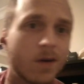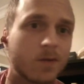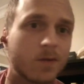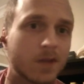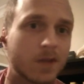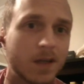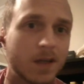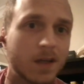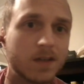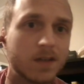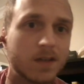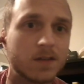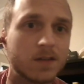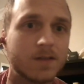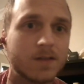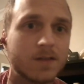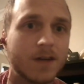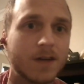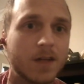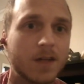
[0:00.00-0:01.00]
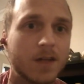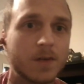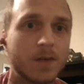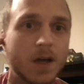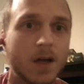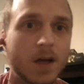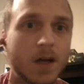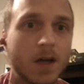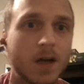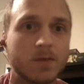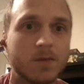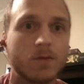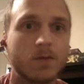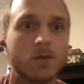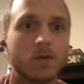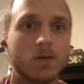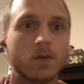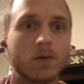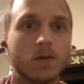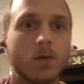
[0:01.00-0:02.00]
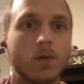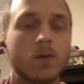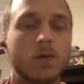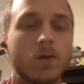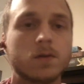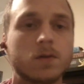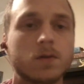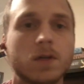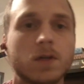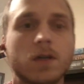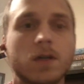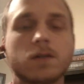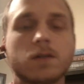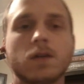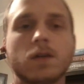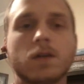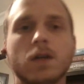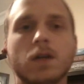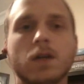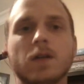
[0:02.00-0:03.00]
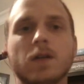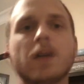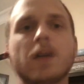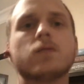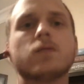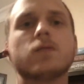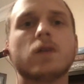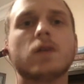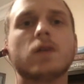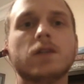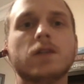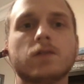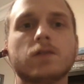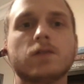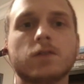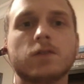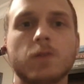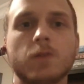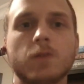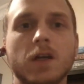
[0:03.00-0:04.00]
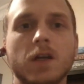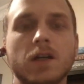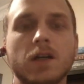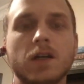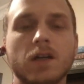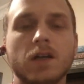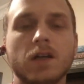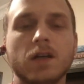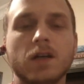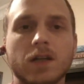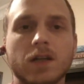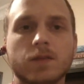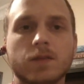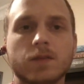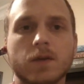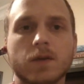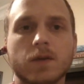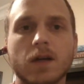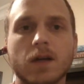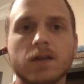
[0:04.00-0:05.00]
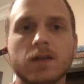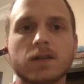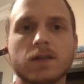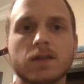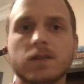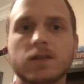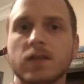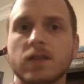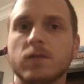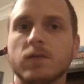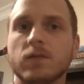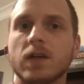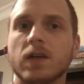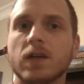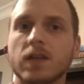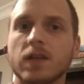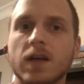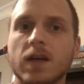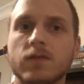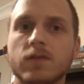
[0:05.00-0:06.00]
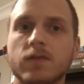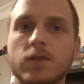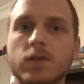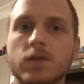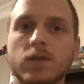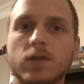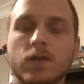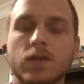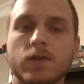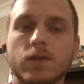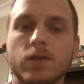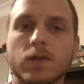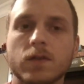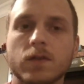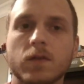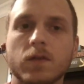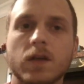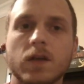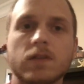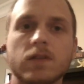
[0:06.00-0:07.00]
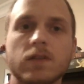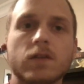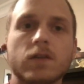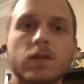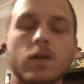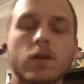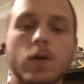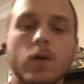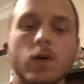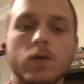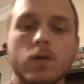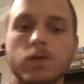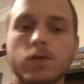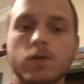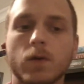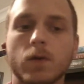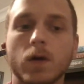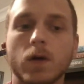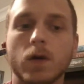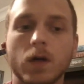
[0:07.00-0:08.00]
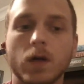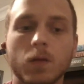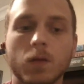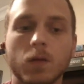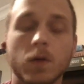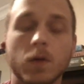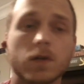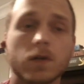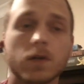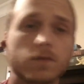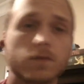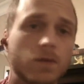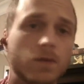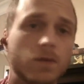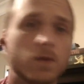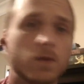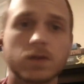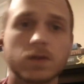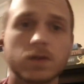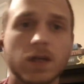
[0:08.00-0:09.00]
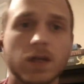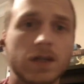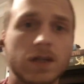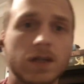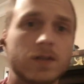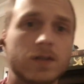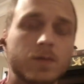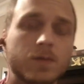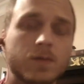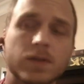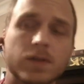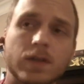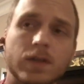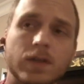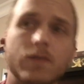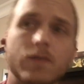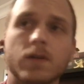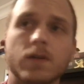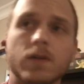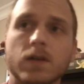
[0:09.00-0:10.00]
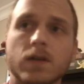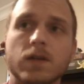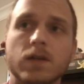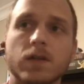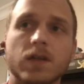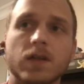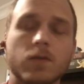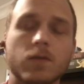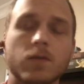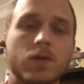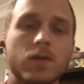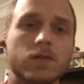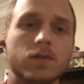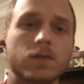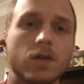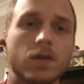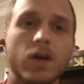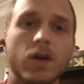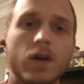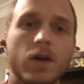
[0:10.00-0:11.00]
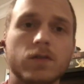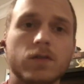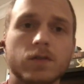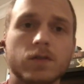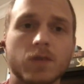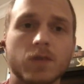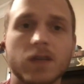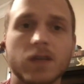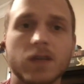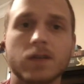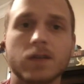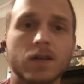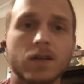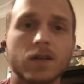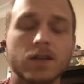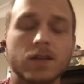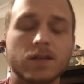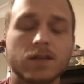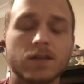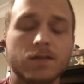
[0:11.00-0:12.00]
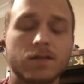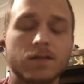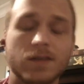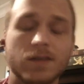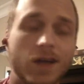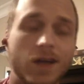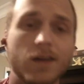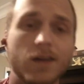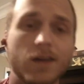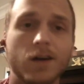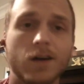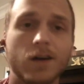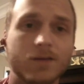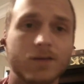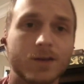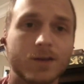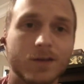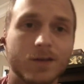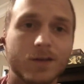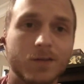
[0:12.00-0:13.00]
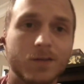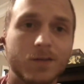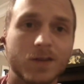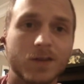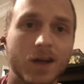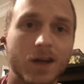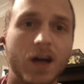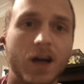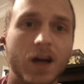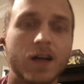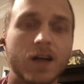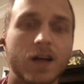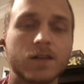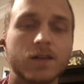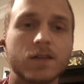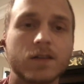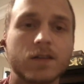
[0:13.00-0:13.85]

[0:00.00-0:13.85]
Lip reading: with getting to the Valley Beyond before Dolores does. That's what interests me. It's because it seems like they have two different things they're going for. Because Ford stated specifically that he wants the host to basically take over humankind.